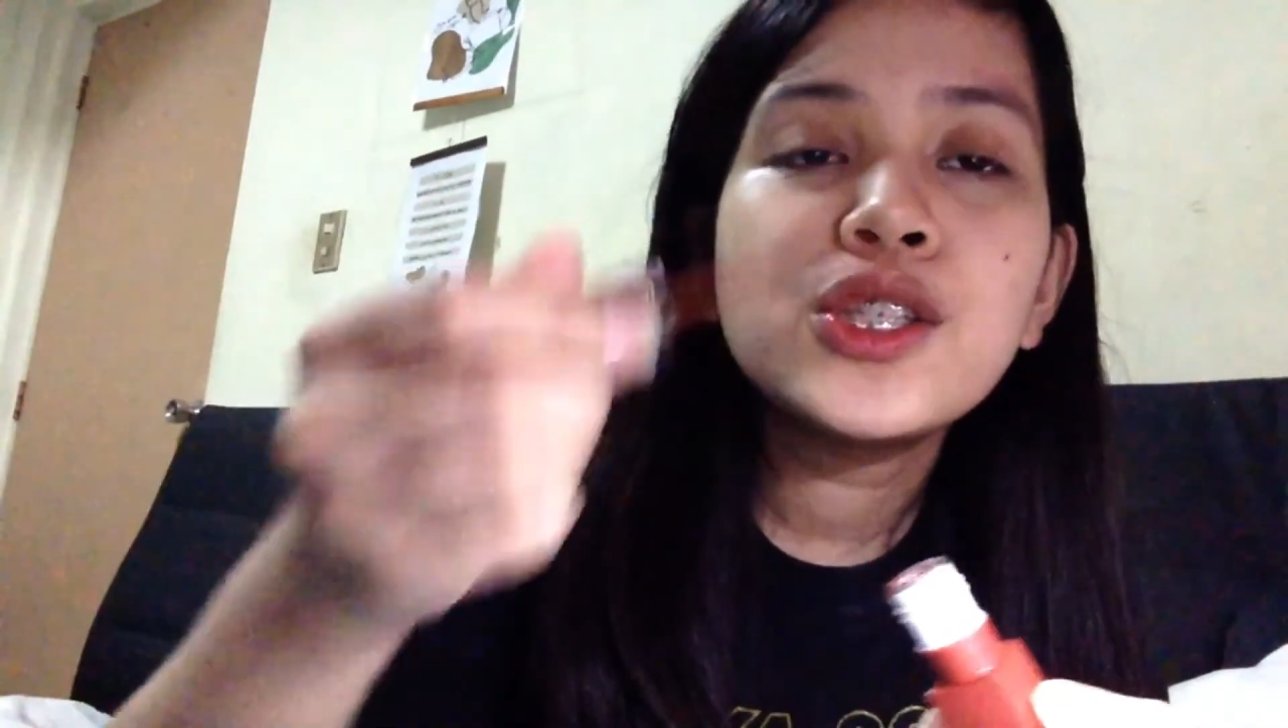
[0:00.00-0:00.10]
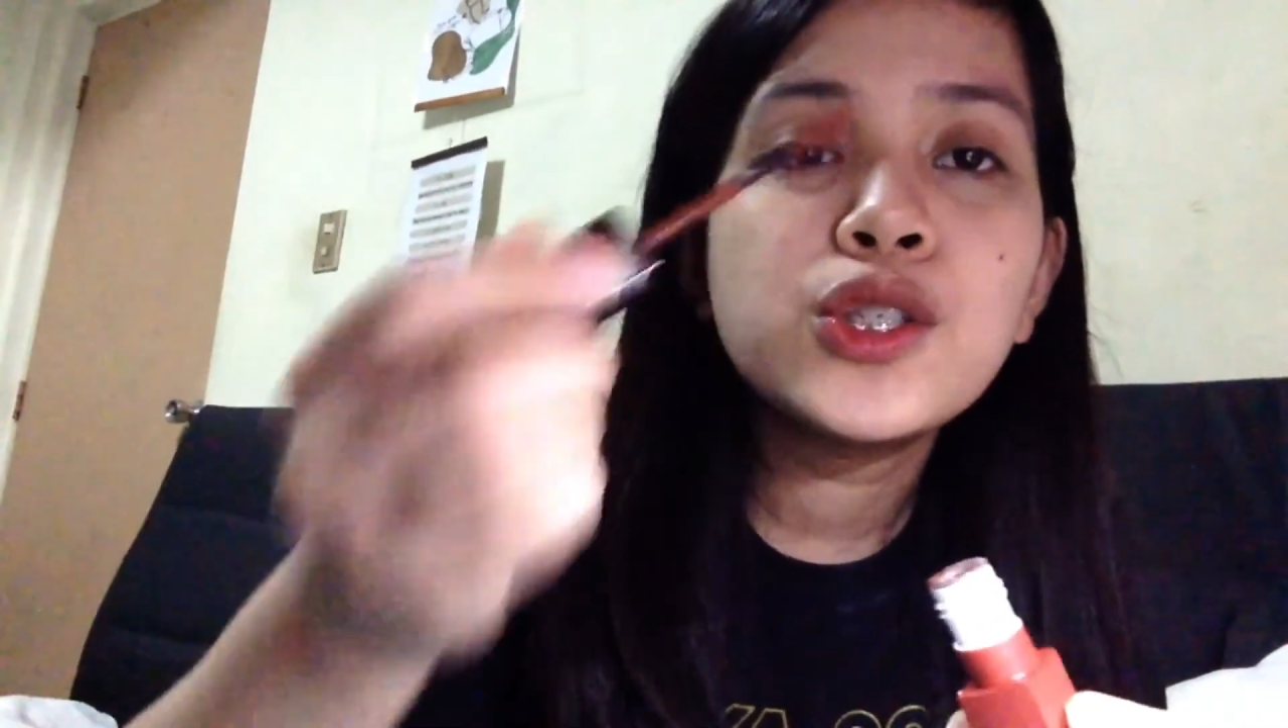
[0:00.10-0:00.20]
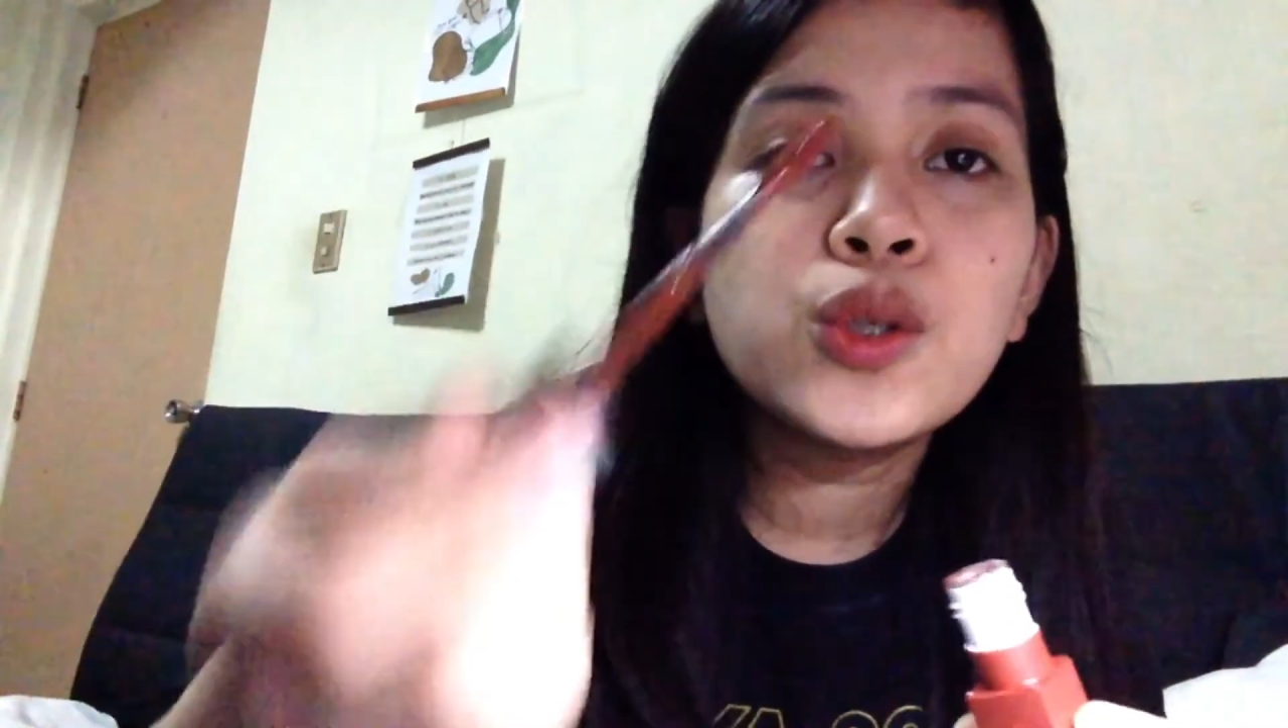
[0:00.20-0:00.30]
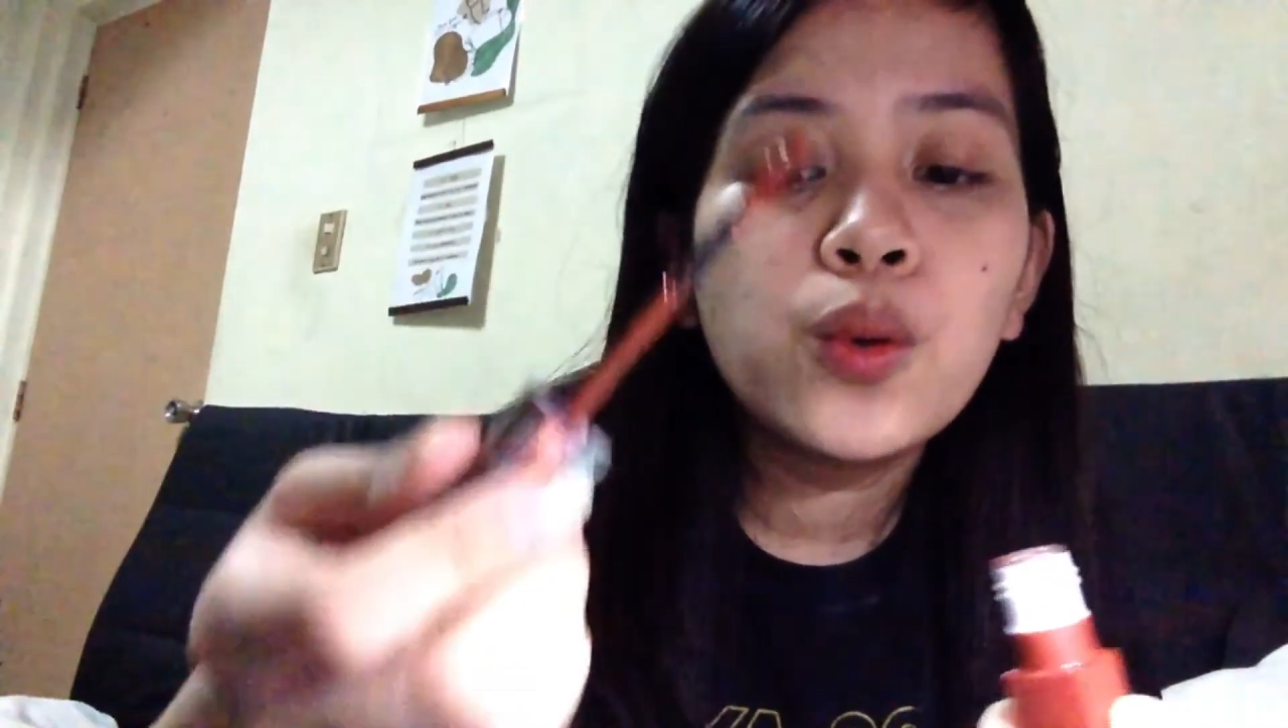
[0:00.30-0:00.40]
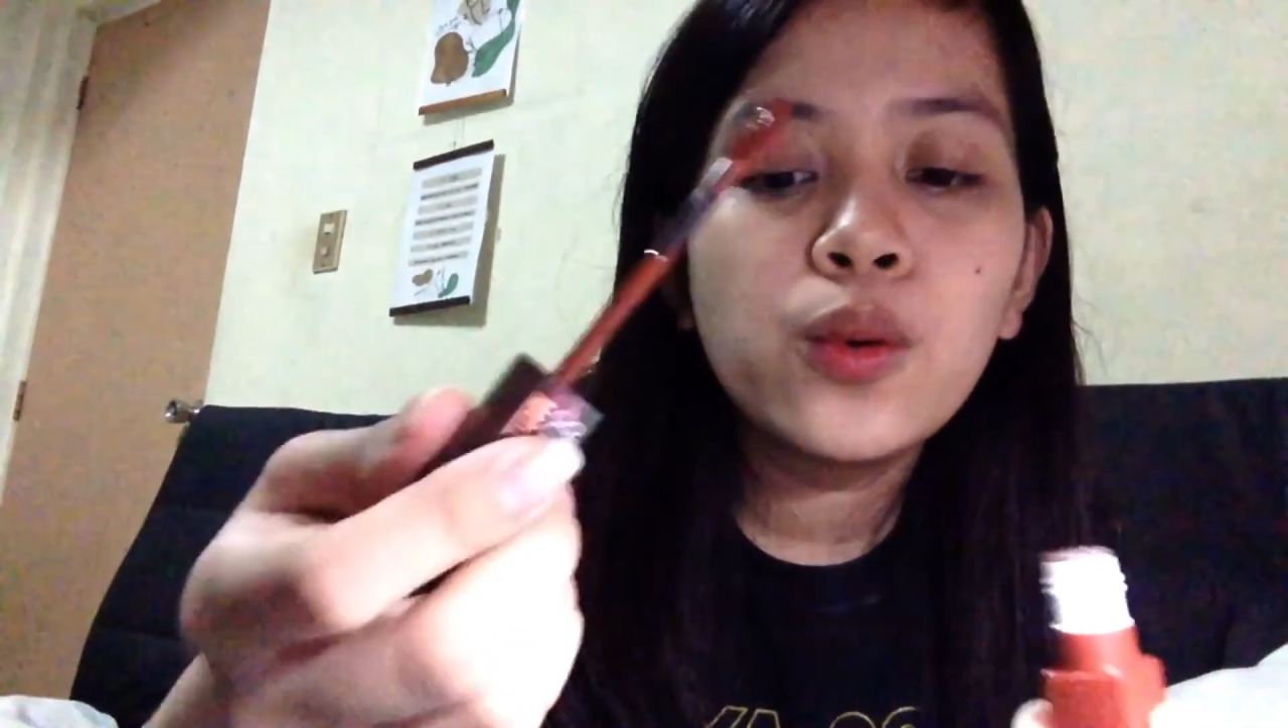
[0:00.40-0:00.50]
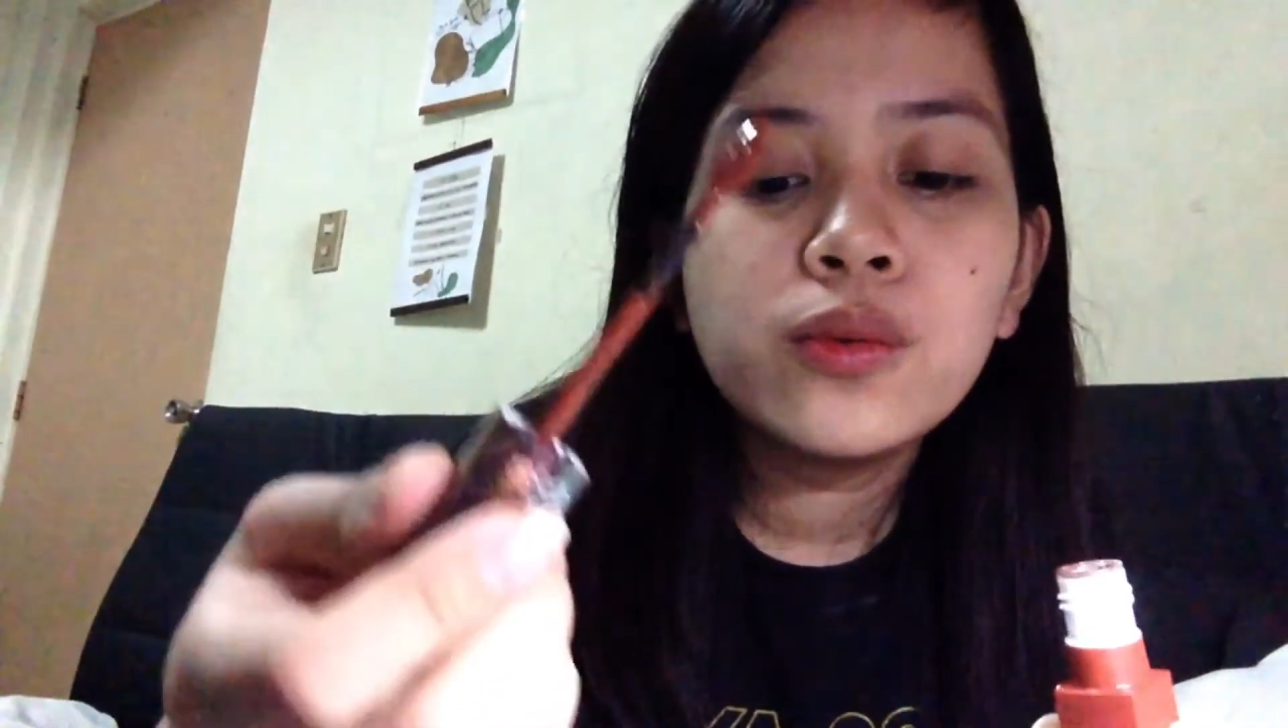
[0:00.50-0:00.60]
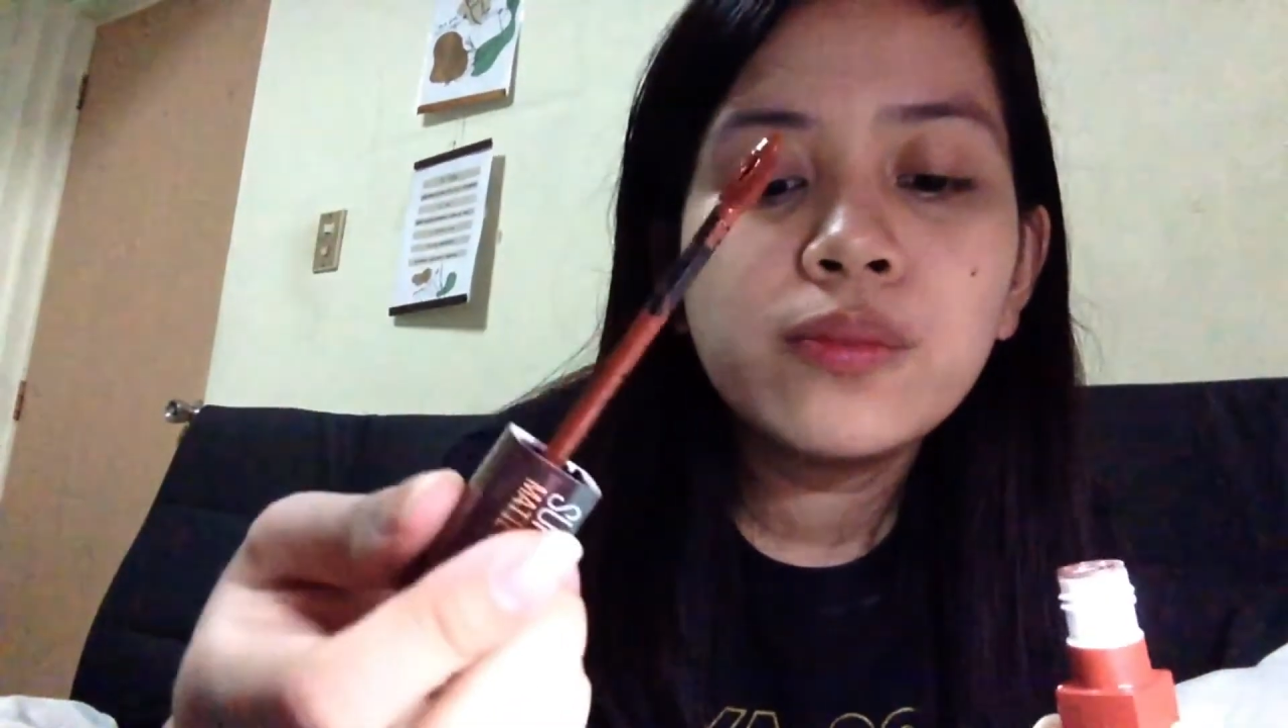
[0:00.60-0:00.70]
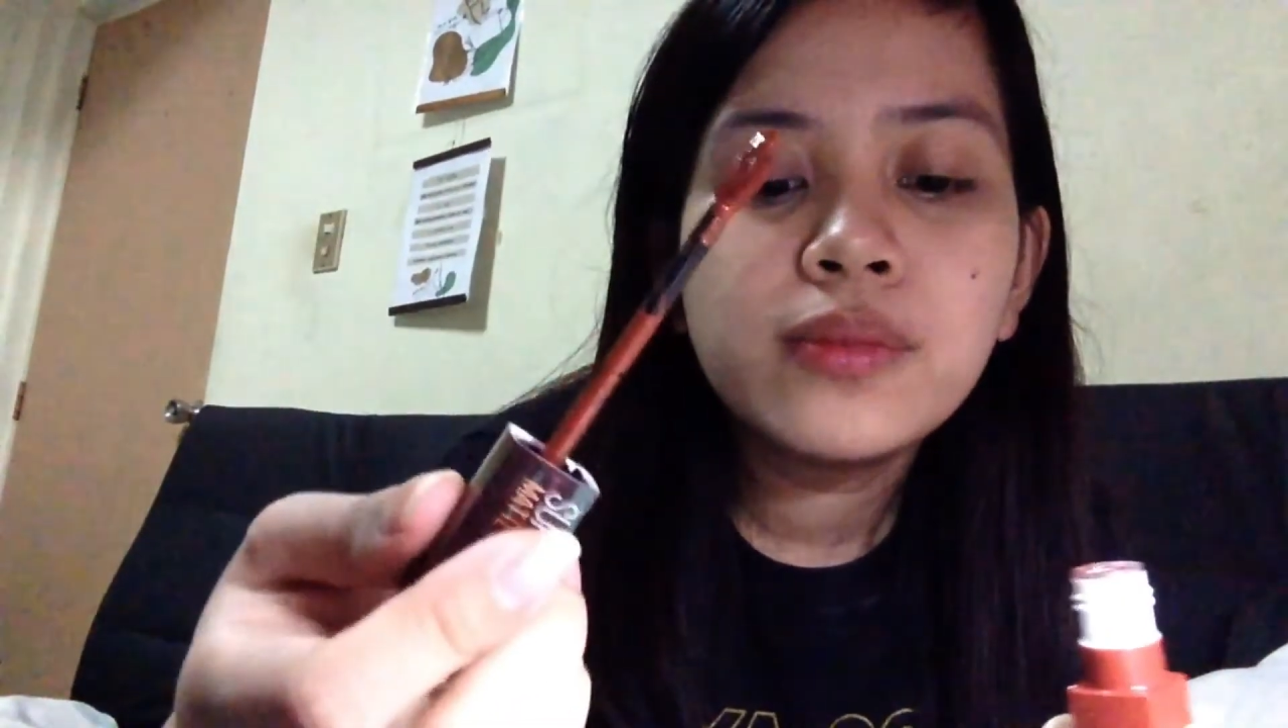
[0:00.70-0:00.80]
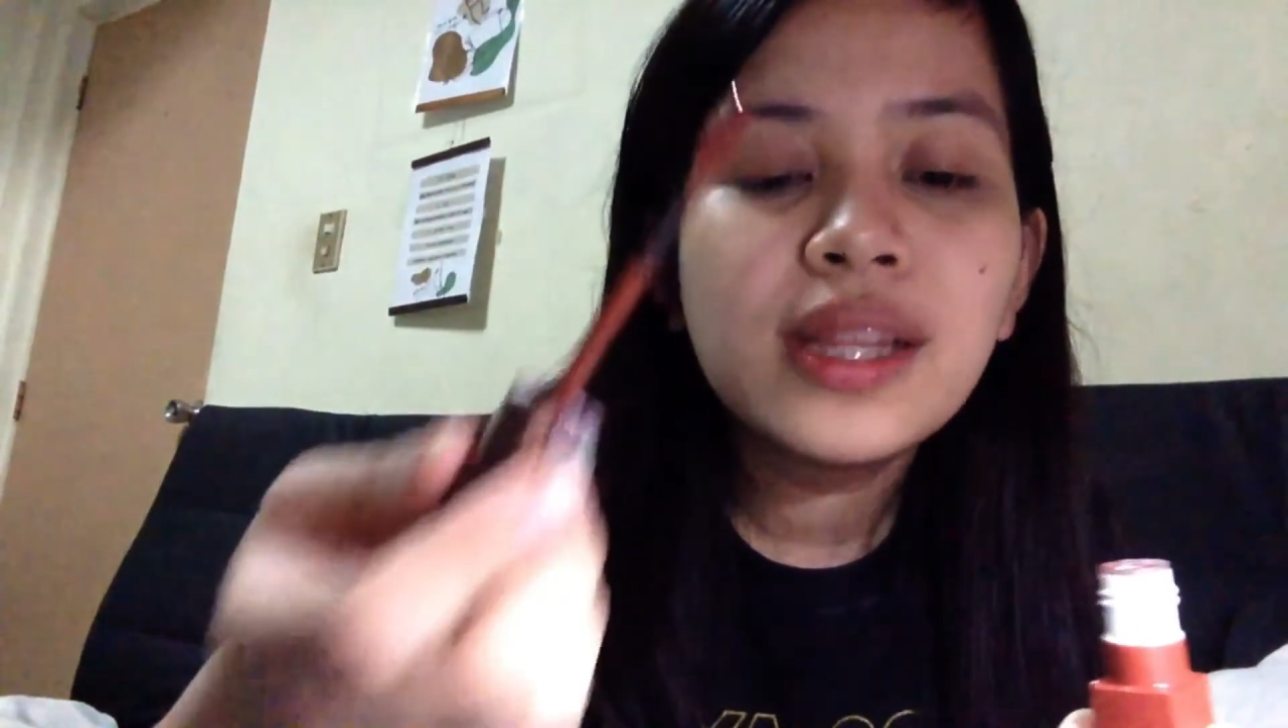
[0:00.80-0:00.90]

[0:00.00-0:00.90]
So,